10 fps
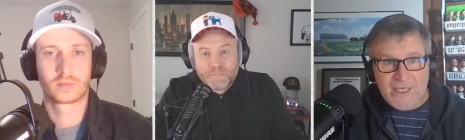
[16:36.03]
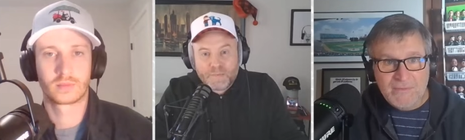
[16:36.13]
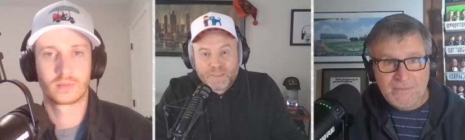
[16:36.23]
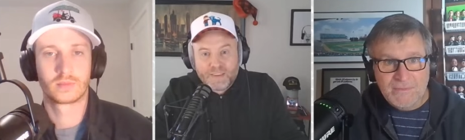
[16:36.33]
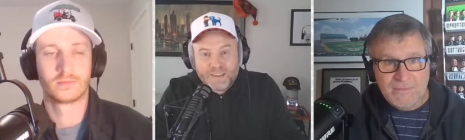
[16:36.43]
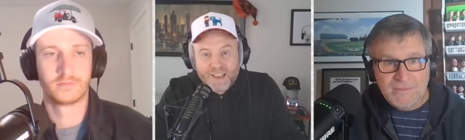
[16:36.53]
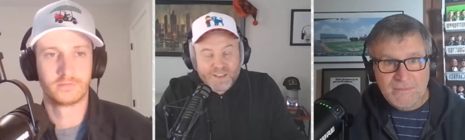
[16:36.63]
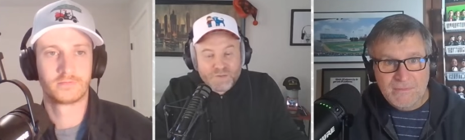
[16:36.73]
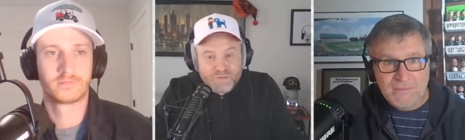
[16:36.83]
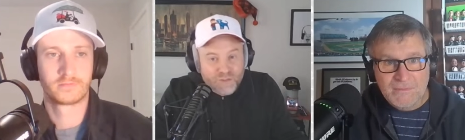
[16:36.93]
Speaker 1: now. Mm-hmm.
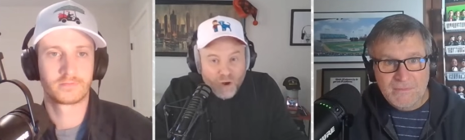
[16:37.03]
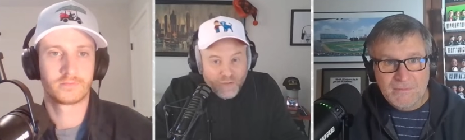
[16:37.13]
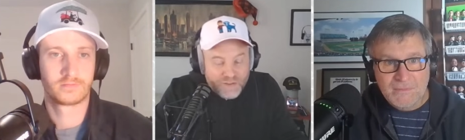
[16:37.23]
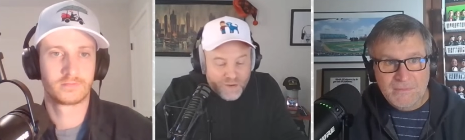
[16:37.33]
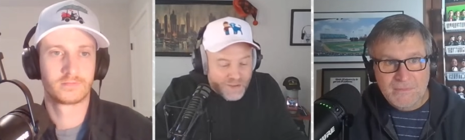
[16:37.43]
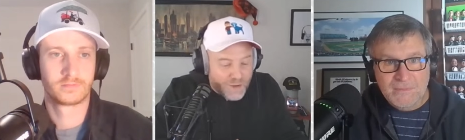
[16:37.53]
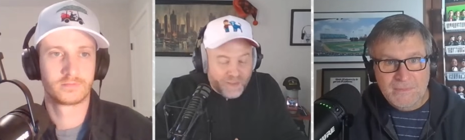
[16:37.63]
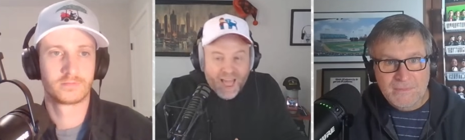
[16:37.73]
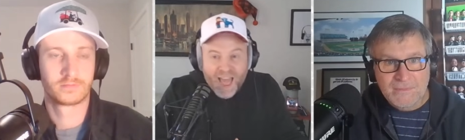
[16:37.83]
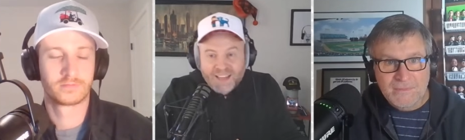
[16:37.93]
It's so it's, it's a
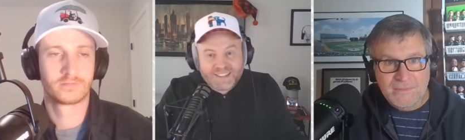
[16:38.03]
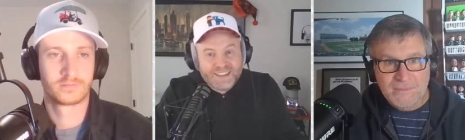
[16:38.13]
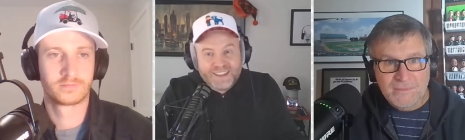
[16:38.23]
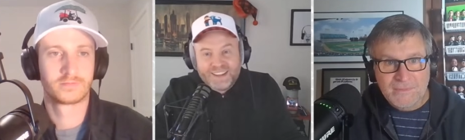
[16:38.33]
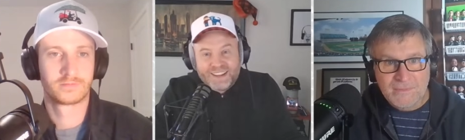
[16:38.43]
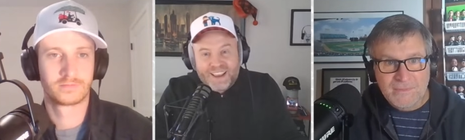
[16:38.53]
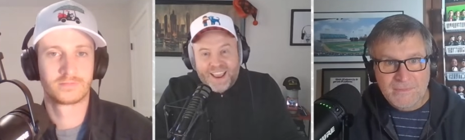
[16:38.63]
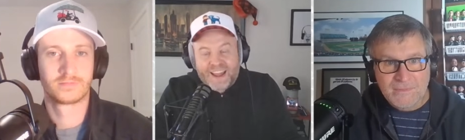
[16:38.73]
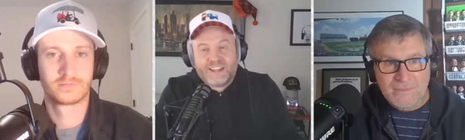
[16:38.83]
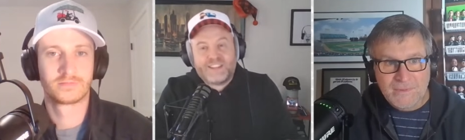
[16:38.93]
blast.
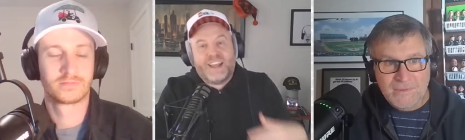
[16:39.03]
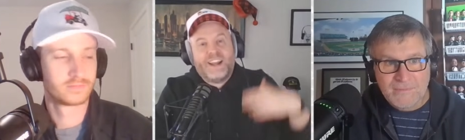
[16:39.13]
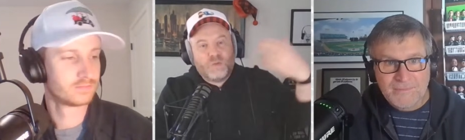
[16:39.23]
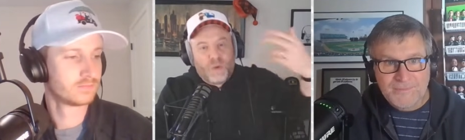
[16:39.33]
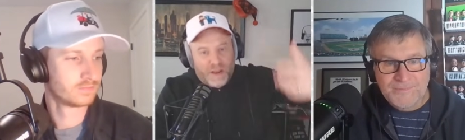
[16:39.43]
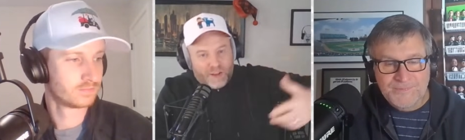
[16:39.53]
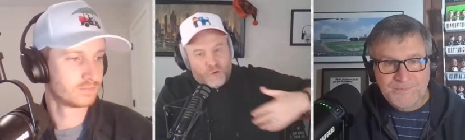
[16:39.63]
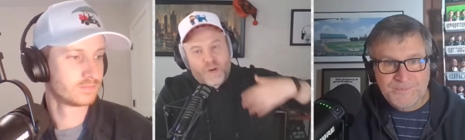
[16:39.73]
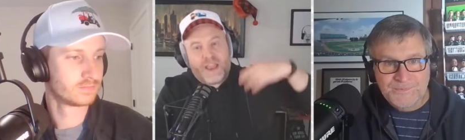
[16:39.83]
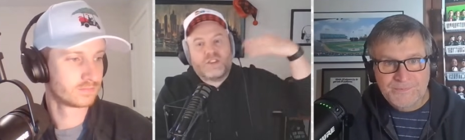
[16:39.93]
And it's and it's what it
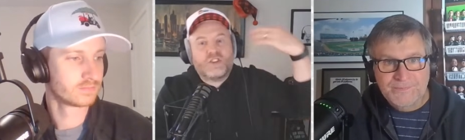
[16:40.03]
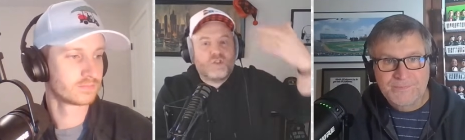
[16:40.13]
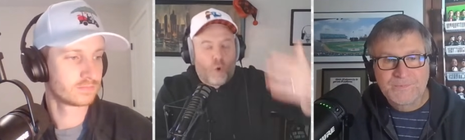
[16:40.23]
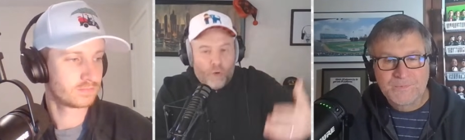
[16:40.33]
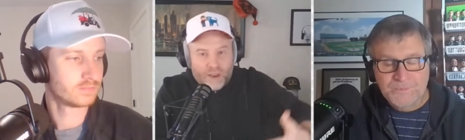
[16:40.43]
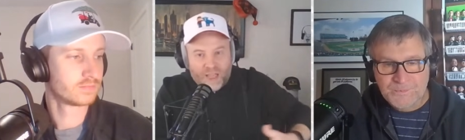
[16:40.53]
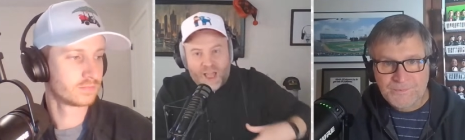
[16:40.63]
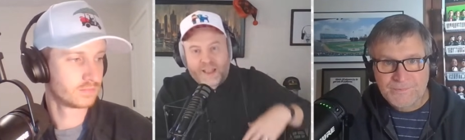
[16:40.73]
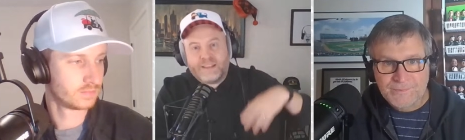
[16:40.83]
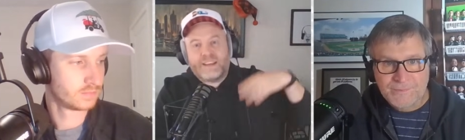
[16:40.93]
creates
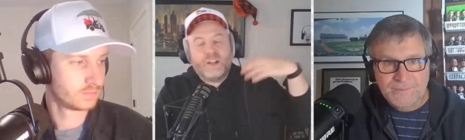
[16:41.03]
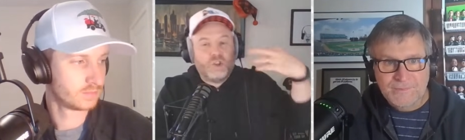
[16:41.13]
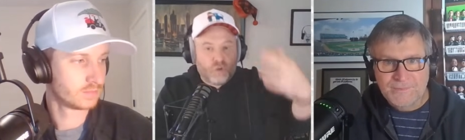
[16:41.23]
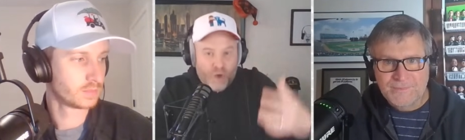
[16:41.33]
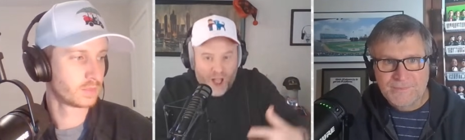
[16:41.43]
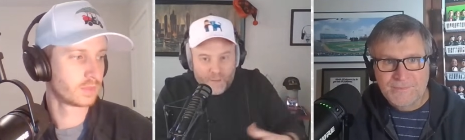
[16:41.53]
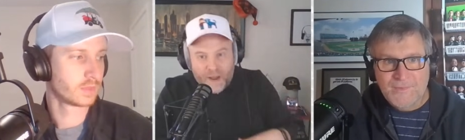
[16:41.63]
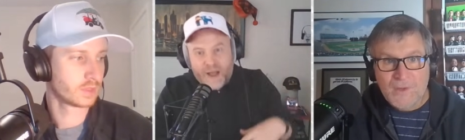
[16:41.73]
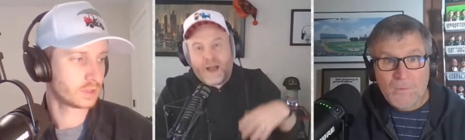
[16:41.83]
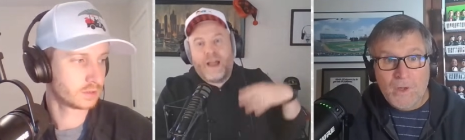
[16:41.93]
storylines and
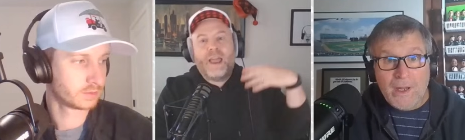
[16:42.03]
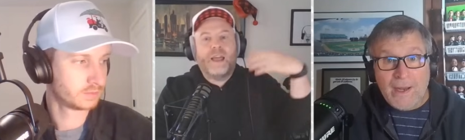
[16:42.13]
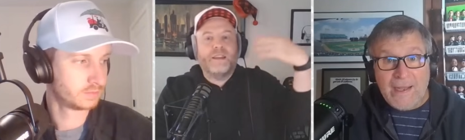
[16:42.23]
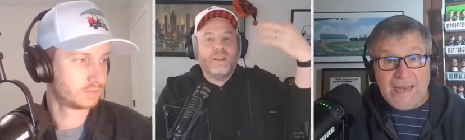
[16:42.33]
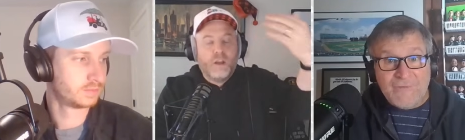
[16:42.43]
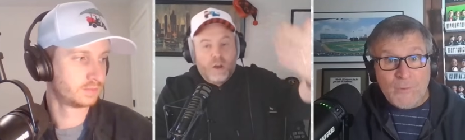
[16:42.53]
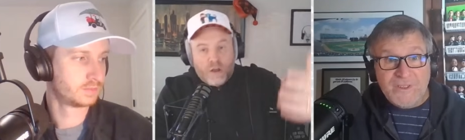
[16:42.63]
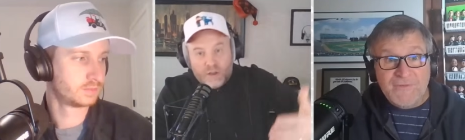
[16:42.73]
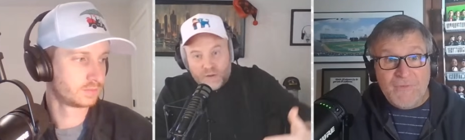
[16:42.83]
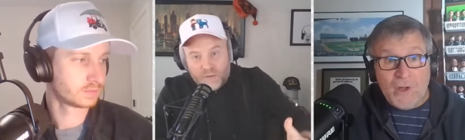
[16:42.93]
drama
Speaker 2: well, and and
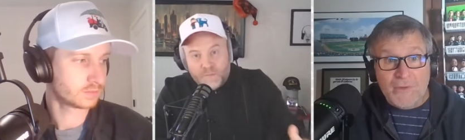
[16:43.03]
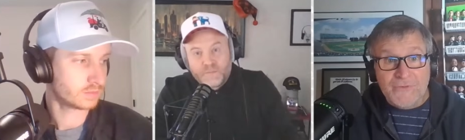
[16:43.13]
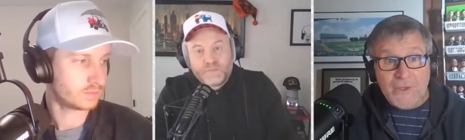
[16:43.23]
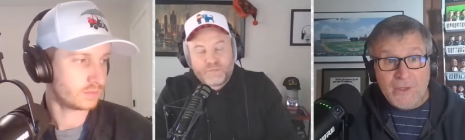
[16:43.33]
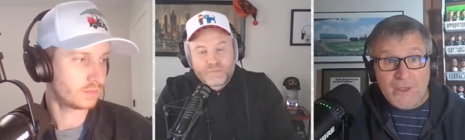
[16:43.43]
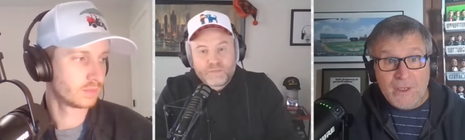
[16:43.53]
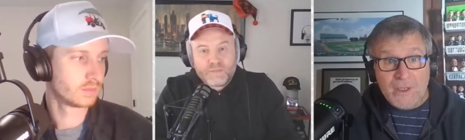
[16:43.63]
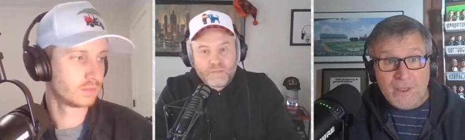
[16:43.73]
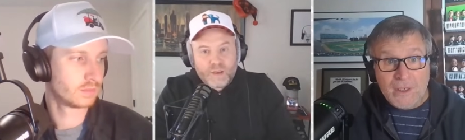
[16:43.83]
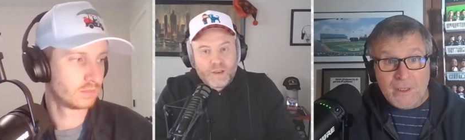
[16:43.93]
everyone's involved.
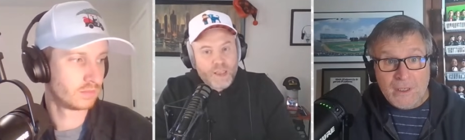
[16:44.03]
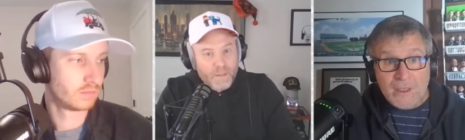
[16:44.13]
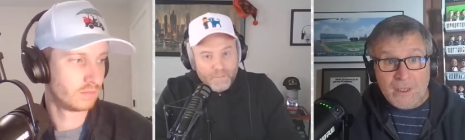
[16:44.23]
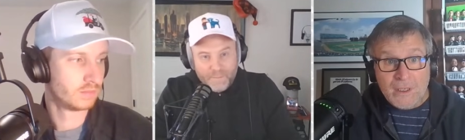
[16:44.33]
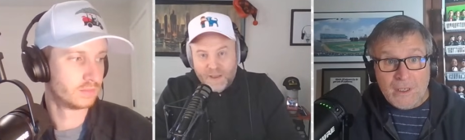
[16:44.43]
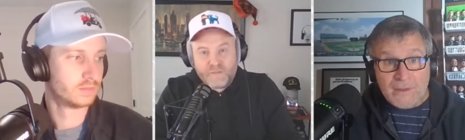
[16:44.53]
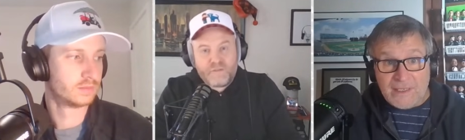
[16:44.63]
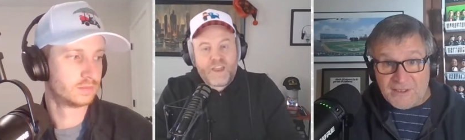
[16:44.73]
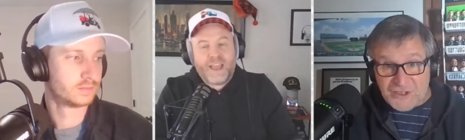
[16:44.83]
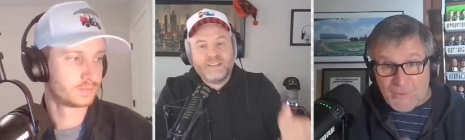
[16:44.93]
Speaker 1: Yep. And
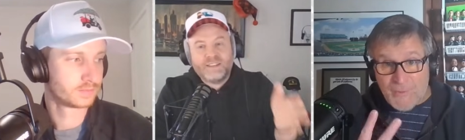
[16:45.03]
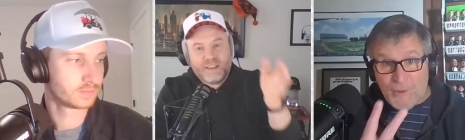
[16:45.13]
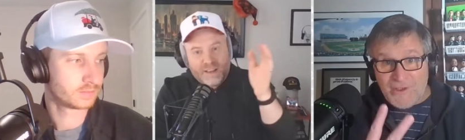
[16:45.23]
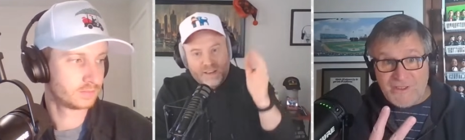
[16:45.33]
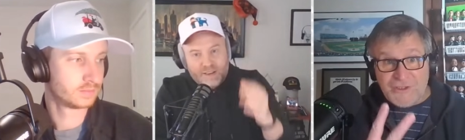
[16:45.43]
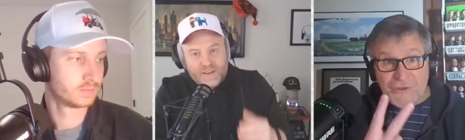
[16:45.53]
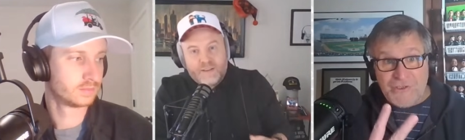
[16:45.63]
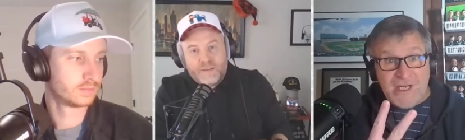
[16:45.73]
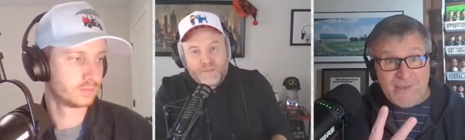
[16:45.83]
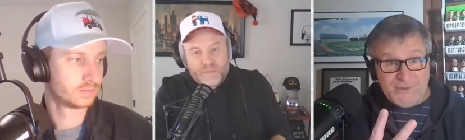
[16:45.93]
fans.
Speaker 2: Like the Super Bowl is
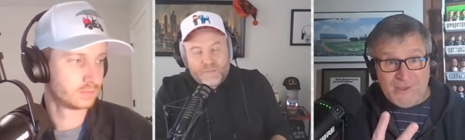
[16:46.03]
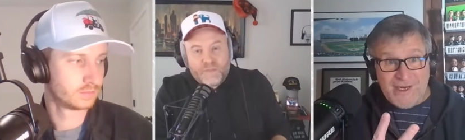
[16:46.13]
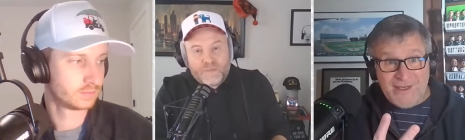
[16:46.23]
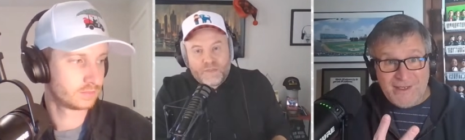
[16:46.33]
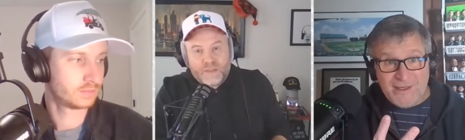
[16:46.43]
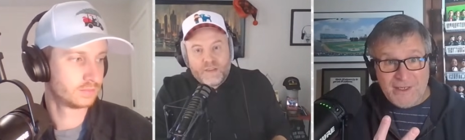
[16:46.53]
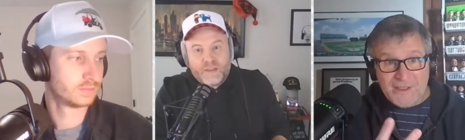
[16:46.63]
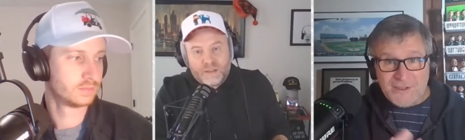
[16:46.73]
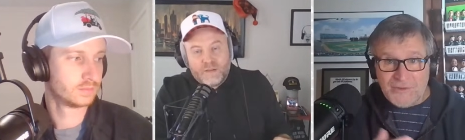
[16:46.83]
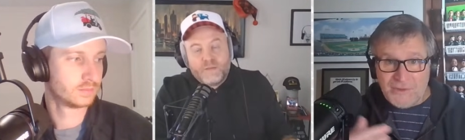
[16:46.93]
two teams, right?
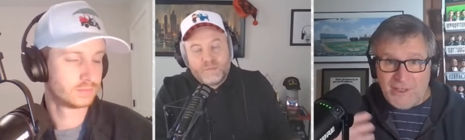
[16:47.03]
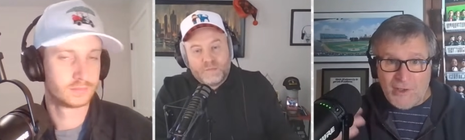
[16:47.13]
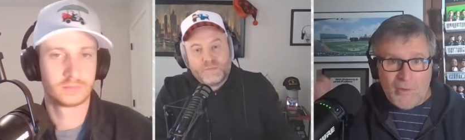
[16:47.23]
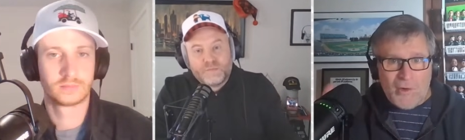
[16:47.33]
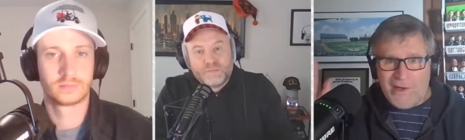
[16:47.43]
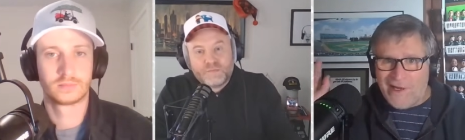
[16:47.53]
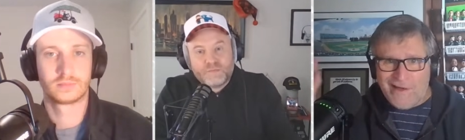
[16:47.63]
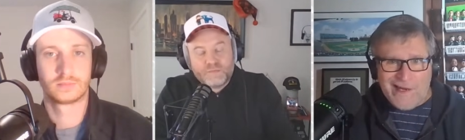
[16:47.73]
So, you know, okay,